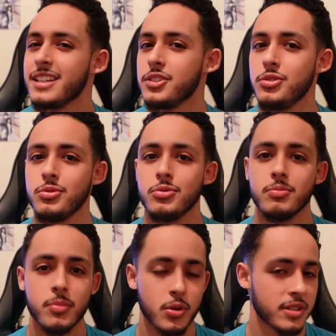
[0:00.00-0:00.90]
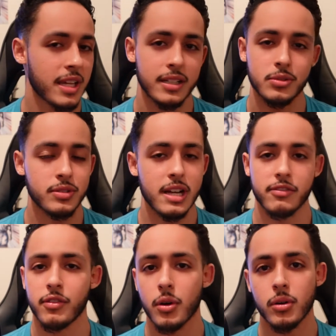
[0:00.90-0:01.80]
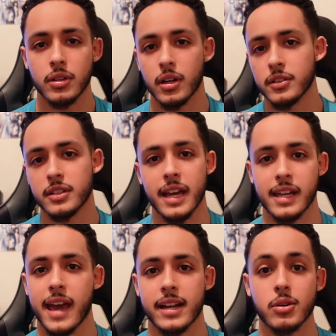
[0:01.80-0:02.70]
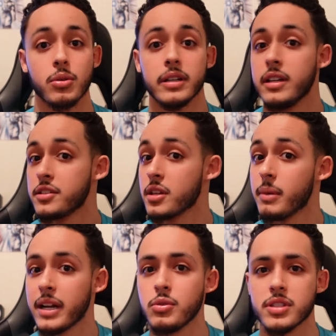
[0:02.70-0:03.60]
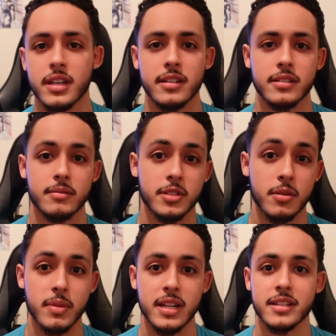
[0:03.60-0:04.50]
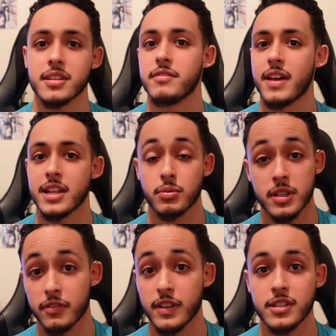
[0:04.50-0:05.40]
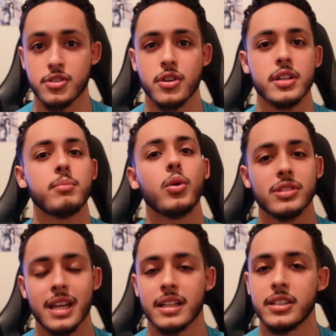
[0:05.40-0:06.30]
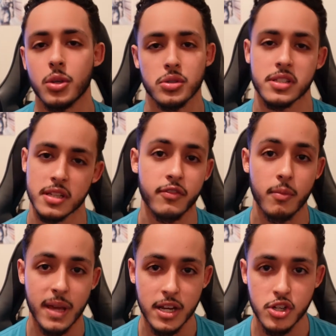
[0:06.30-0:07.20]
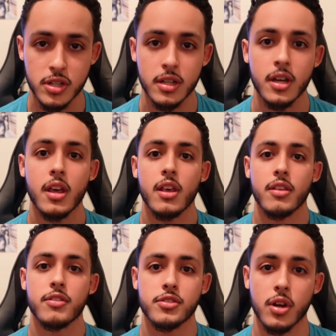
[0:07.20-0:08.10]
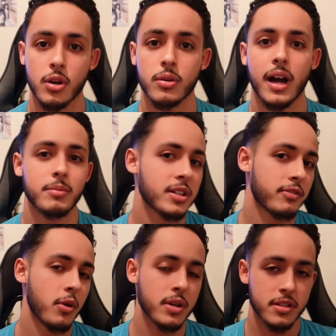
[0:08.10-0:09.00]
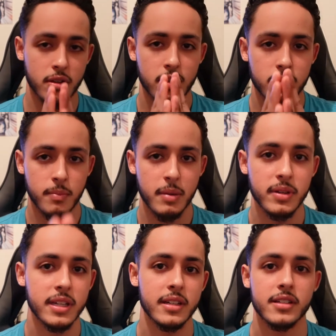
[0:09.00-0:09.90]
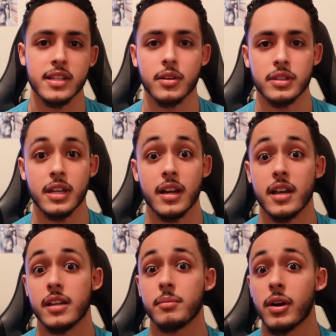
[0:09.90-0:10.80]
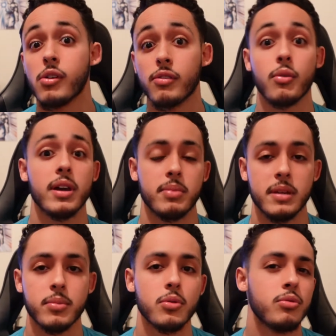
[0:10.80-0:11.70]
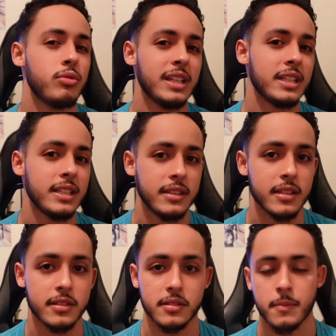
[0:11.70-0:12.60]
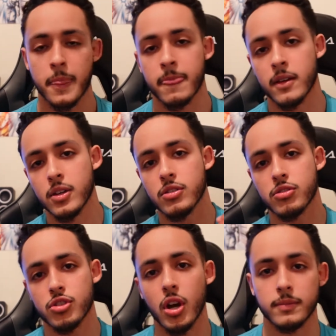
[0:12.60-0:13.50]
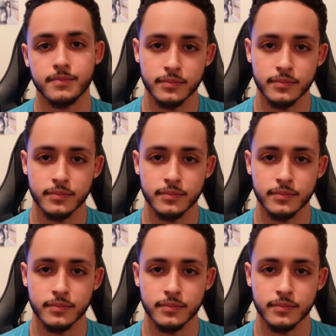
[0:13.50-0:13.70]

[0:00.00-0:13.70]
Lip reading: you most likely do not fall under that category. Somebody who's intermediate to advanced with their fitness journey most likely knows this information. So I'm gonna focus on my beginners out there and my overweight people who really need this. So